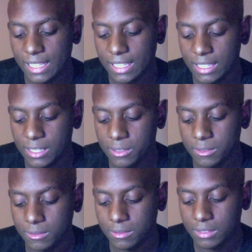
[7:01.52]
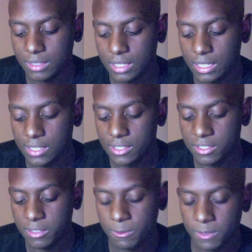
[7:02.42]
you know, it's just
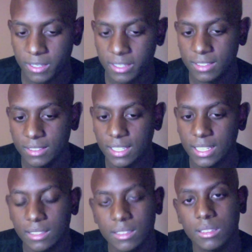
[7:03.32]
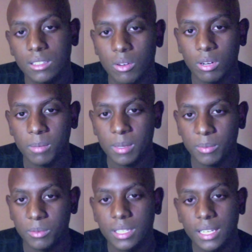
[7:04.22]
the feeling that knowing
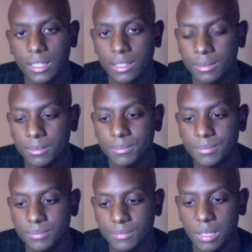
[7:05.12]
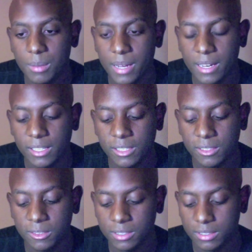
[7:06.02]
people care about you,
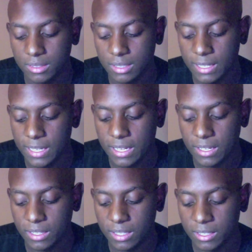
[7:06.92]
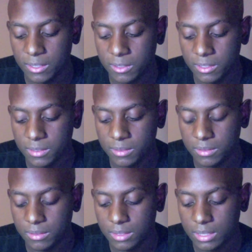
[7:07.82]
and are
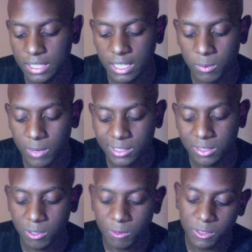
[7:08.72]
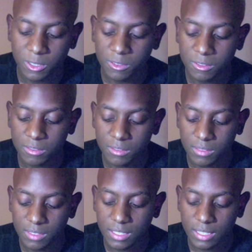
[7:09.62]
kind of watching over you, and
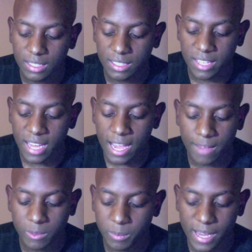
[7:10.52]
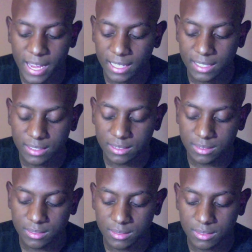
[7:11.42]
that they have your back, is
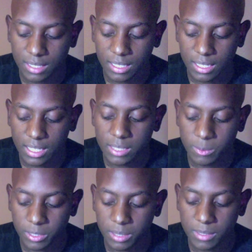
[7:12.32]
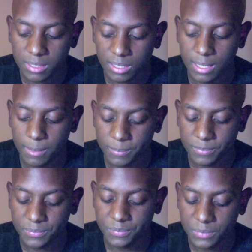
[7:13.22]
it really means a lot.
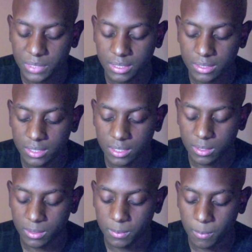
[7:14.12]
So